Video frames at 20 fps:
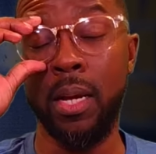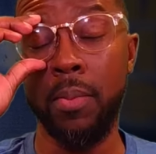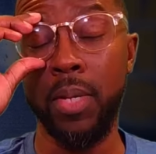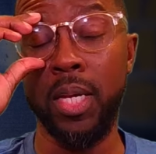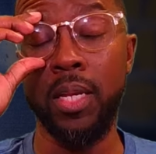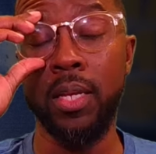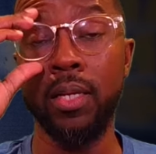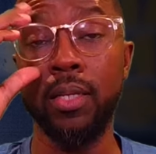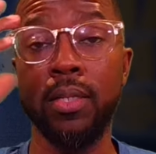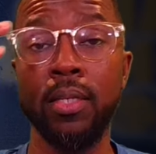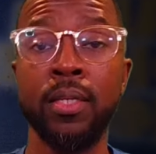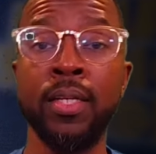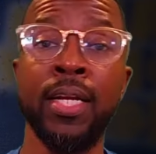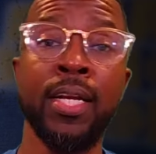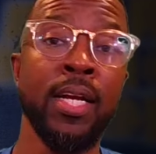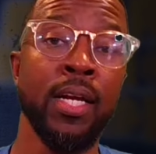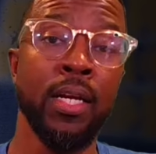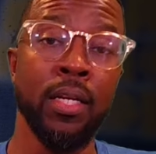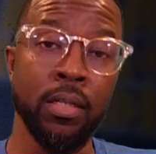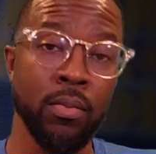I mean,
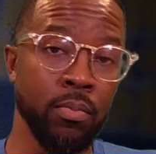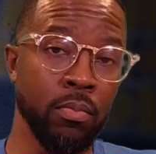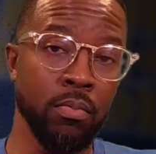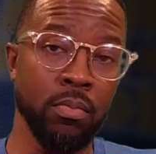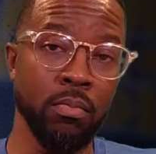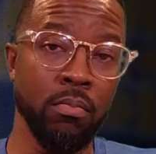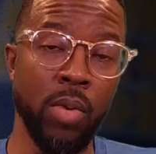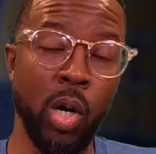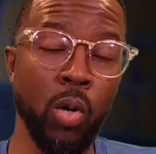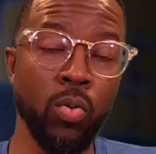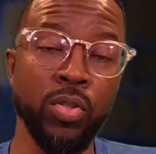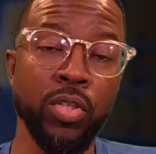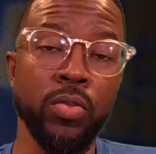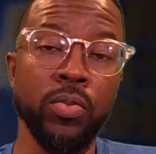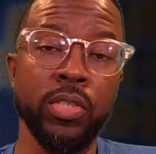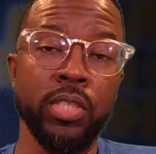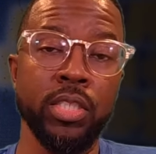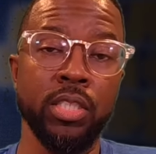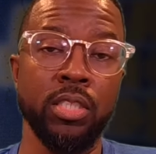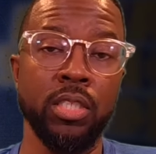Mo, you
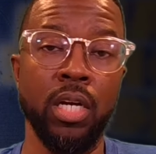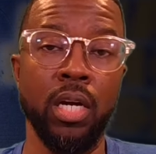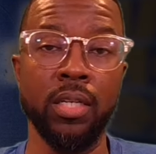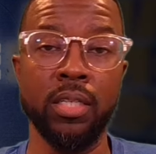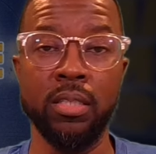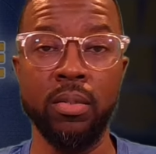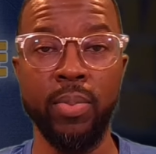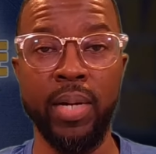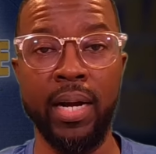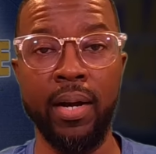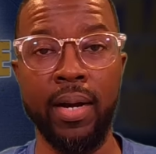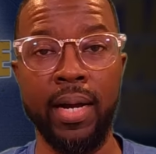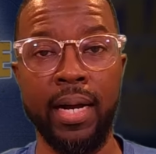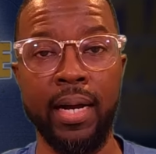were just talking about